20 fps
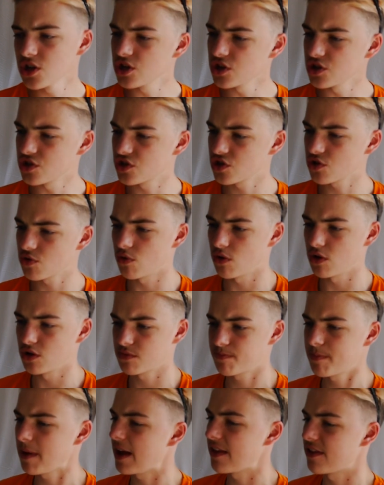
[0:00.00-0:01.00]
good
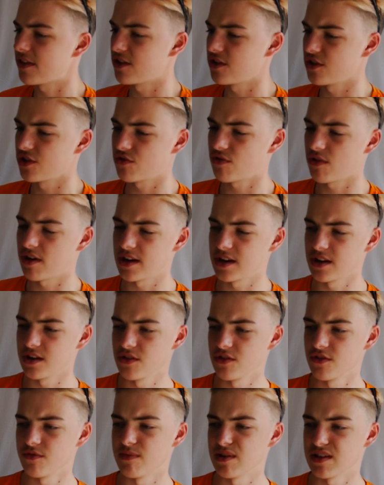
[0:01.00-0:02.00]
squad, better than Ukraine
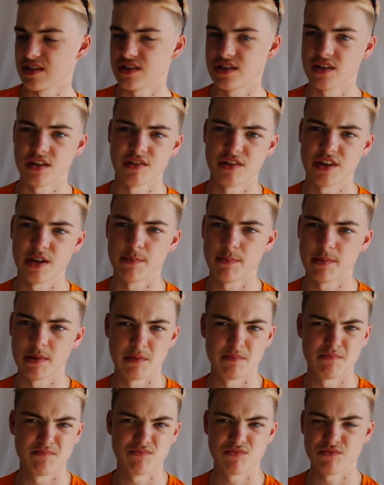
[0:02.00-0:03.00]
and North Macedonia,
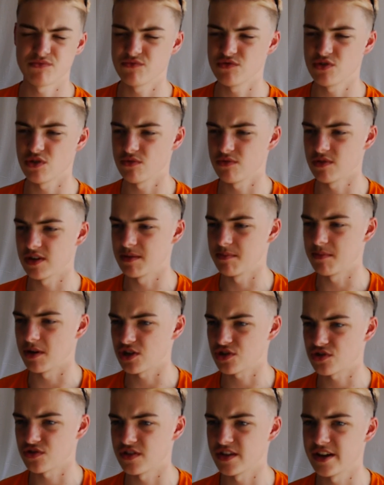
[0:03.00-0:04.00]
but not really
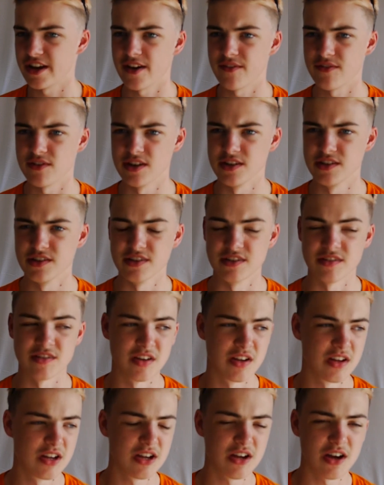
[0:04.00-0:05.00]
much in the Netherlands.
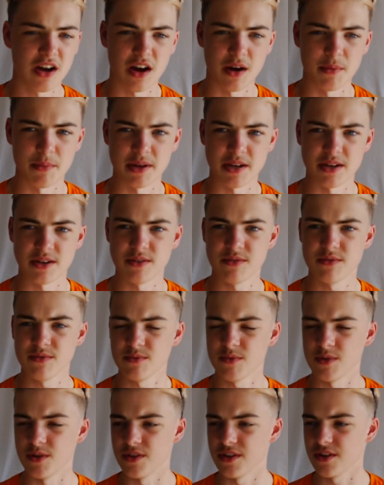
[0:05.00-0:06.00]
I mean,
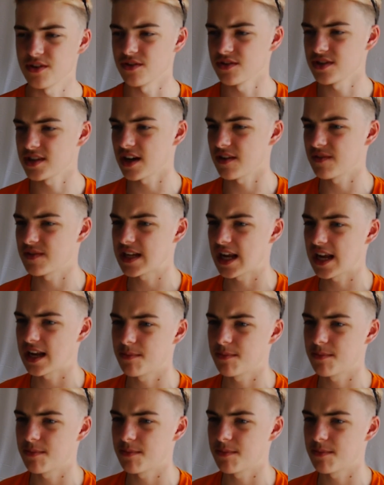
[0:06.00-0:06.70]
what, they got David